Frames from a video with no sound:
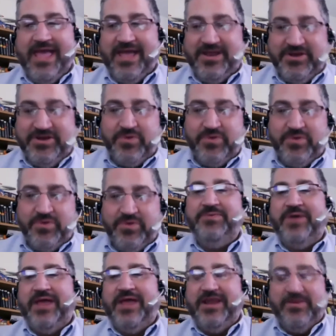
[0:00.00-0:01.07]
and don't
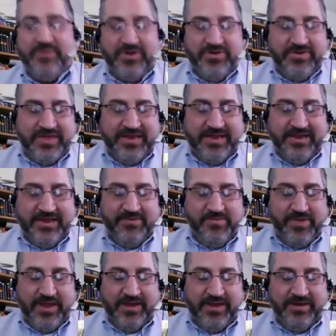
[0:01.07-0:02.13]
eat anywhere you can eat
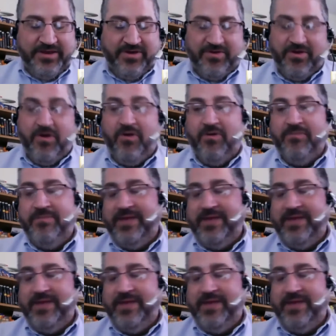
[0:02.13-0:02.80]
when you're at home.